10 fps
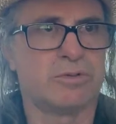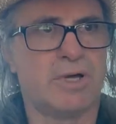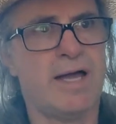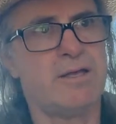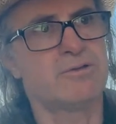
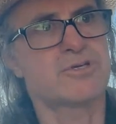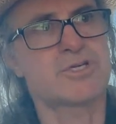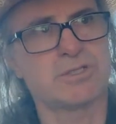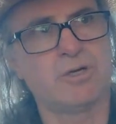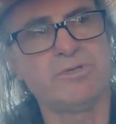Lyle
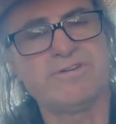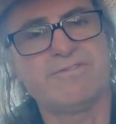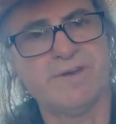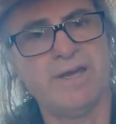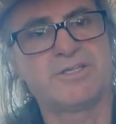slowly
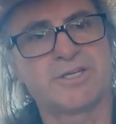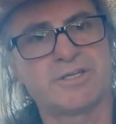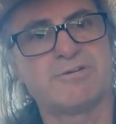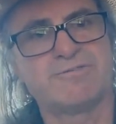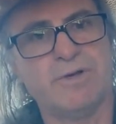fades
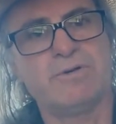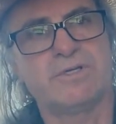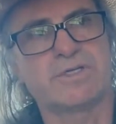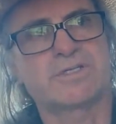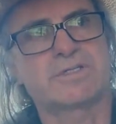into
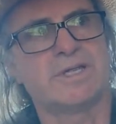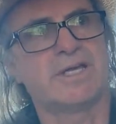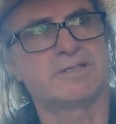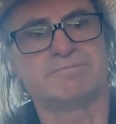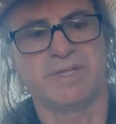focus
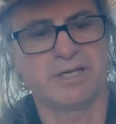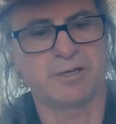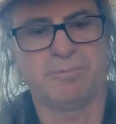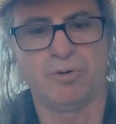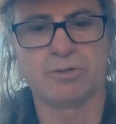like a
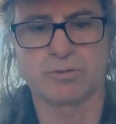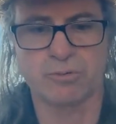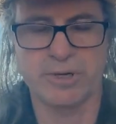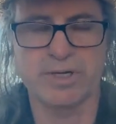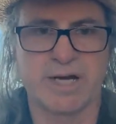
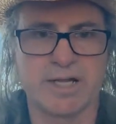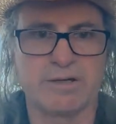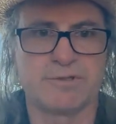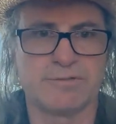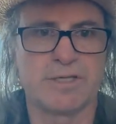Polaroid kind
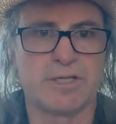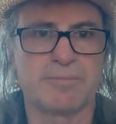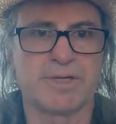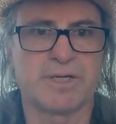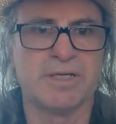of
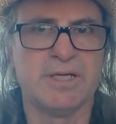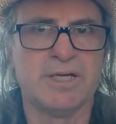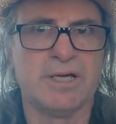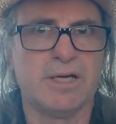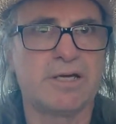developing.
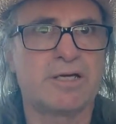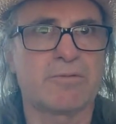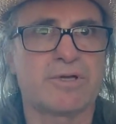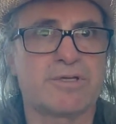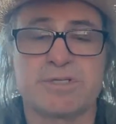
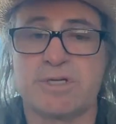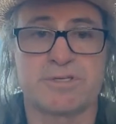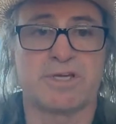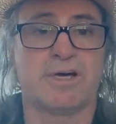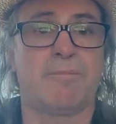Icarus
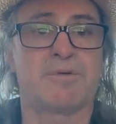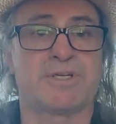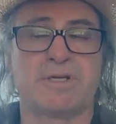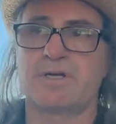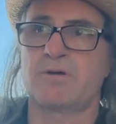is the
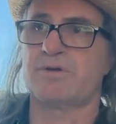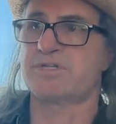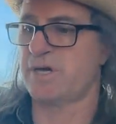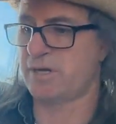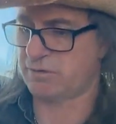opposite.
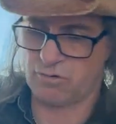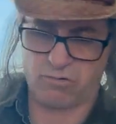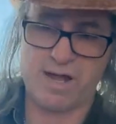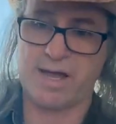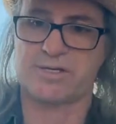Icarus kind of
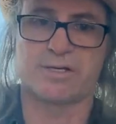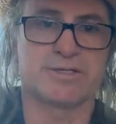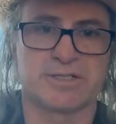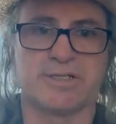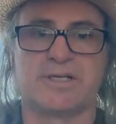
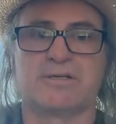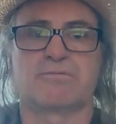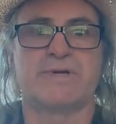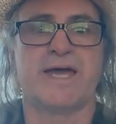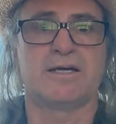crashes in
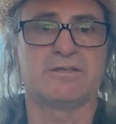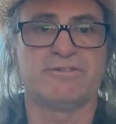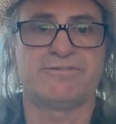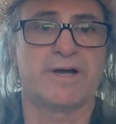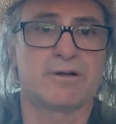a hail of
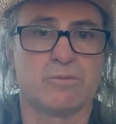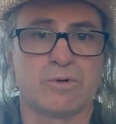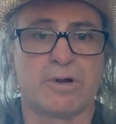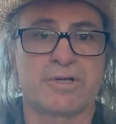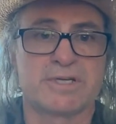
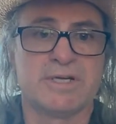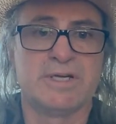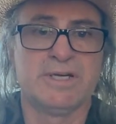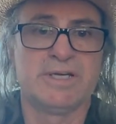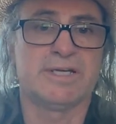fireworks.
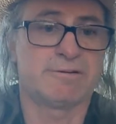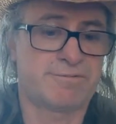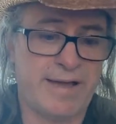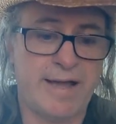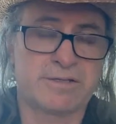In
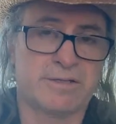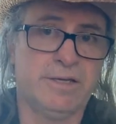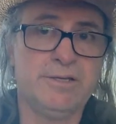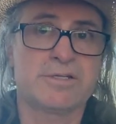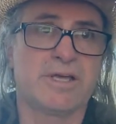fact,
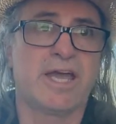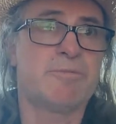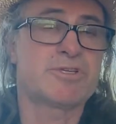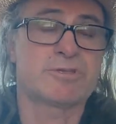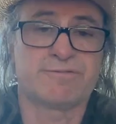his
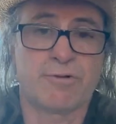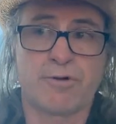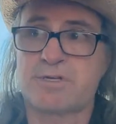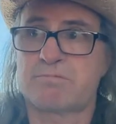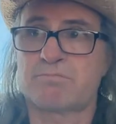name is the
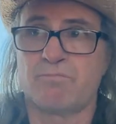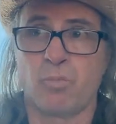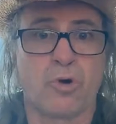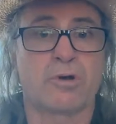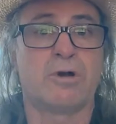first
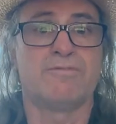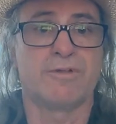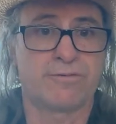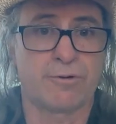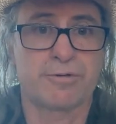word of
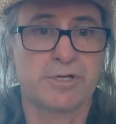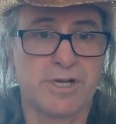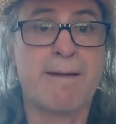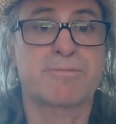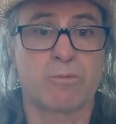the first
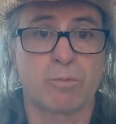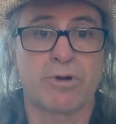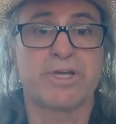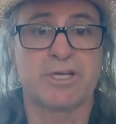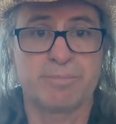chapter
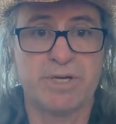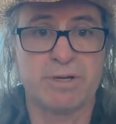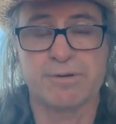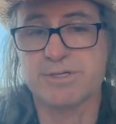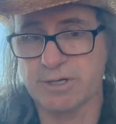where he
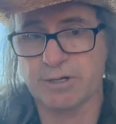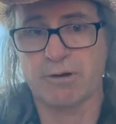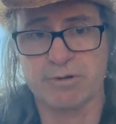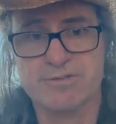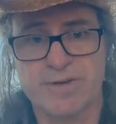appears.
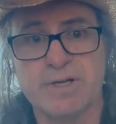Icarus fell.